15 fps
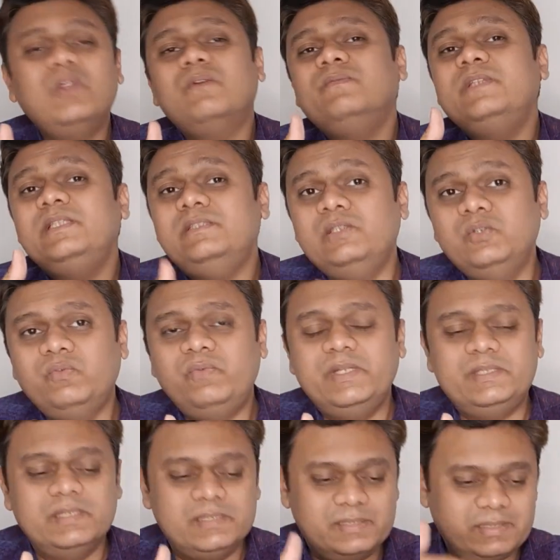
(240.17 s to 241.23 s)
of these new
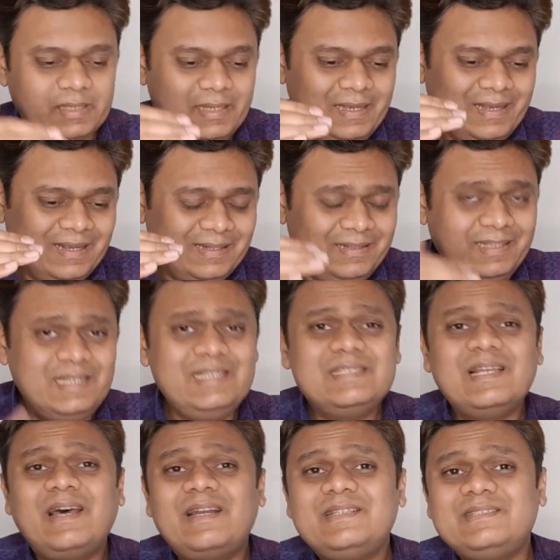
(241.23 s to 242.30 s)
features. These
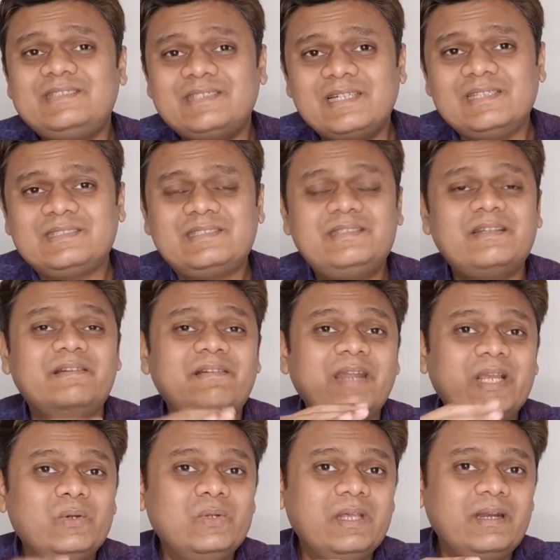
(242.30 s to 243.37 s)
are just the
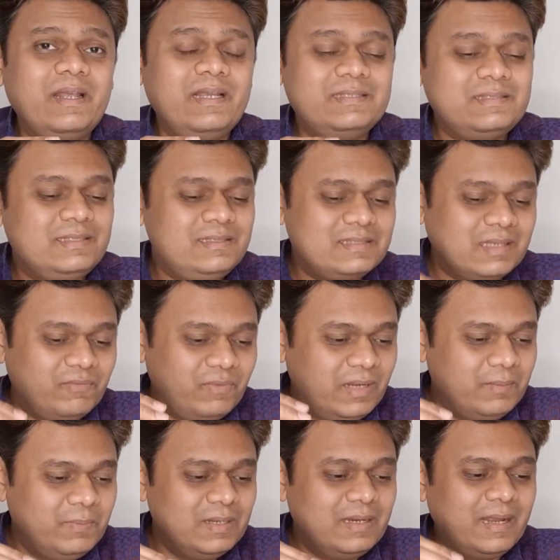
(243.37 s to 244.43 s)
regular ACs
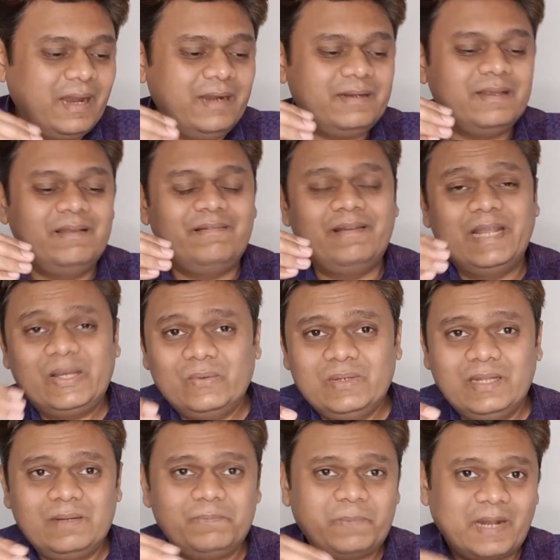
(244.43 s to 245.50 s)
available at
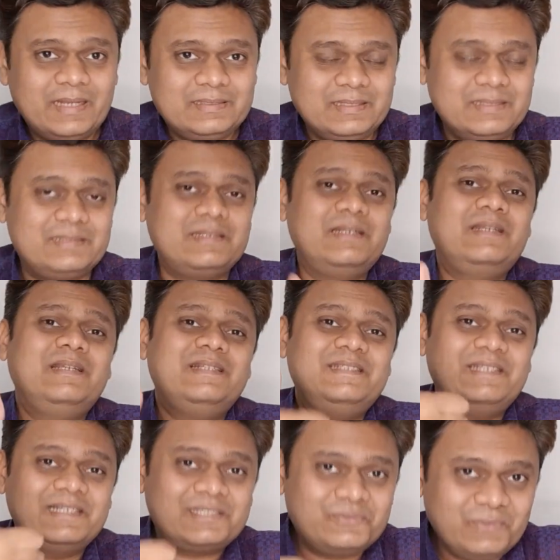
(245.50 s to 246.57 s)
regular prices,
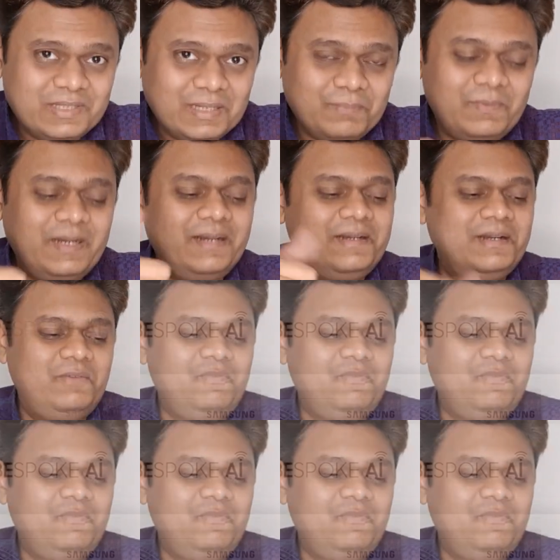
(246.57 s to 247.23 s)
just with updated